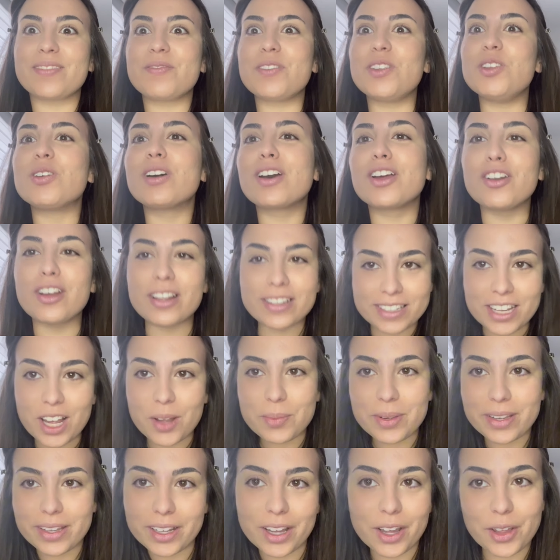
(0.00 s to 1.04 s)
you cannot tell
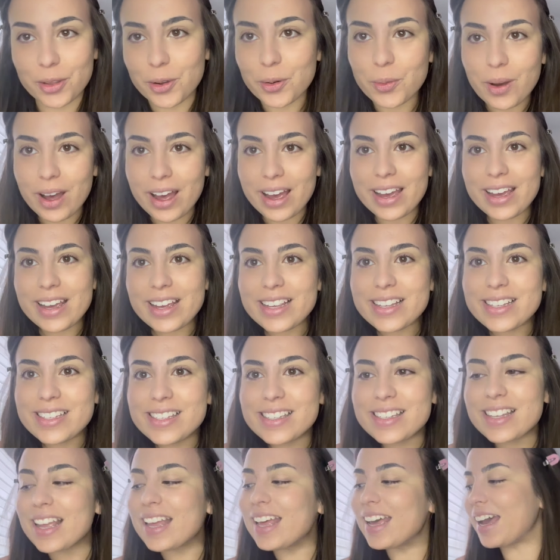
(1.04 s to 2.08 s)
me otherwise.
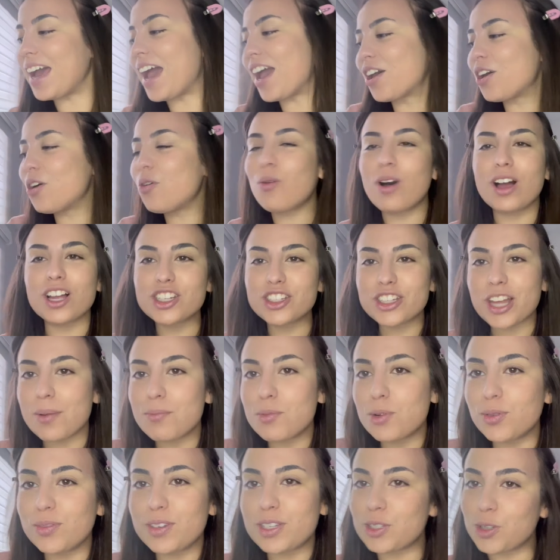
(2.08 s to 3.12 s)
Like, I could watch that
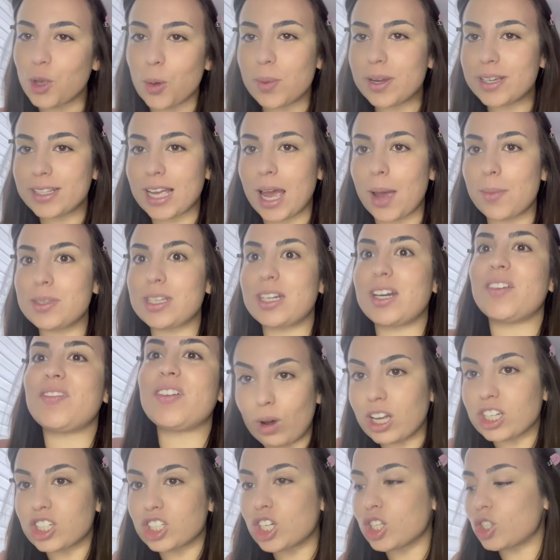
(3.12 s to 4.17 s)
movie so many times, and I've
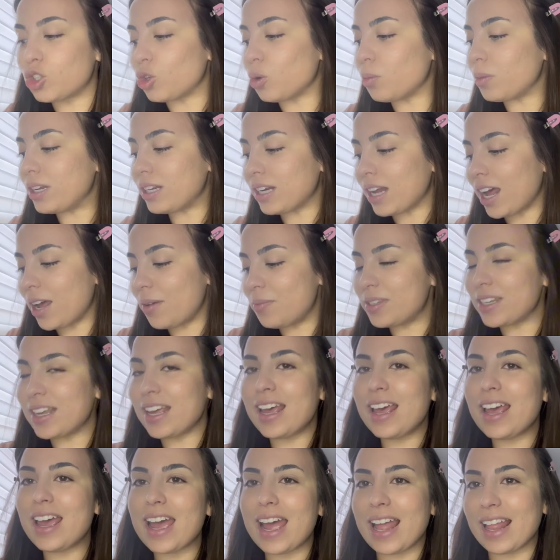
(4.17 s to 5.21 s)
watched it so many times,
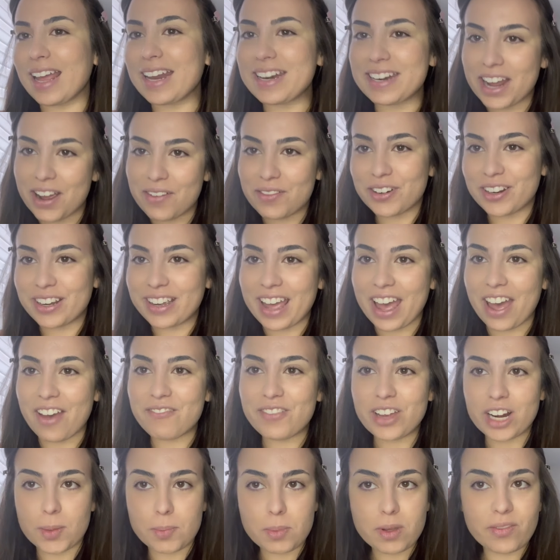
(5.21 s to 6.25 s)
and I never get
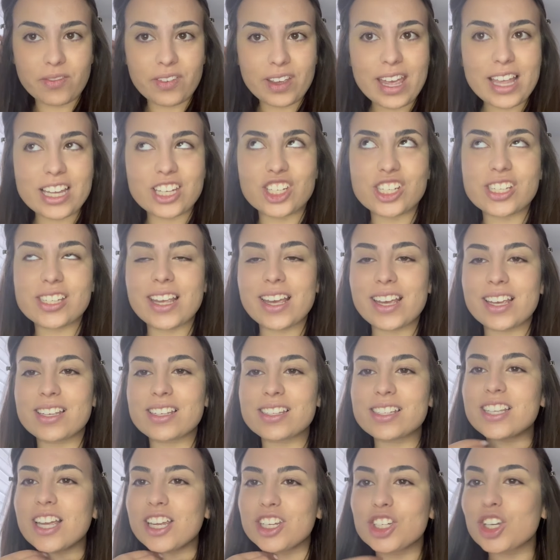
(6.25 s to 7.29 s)
fed up of it. It's just, like,
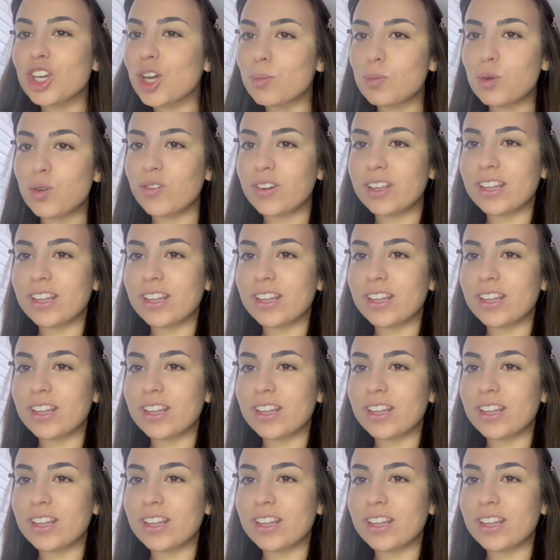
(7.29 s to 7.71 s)
such a good movie.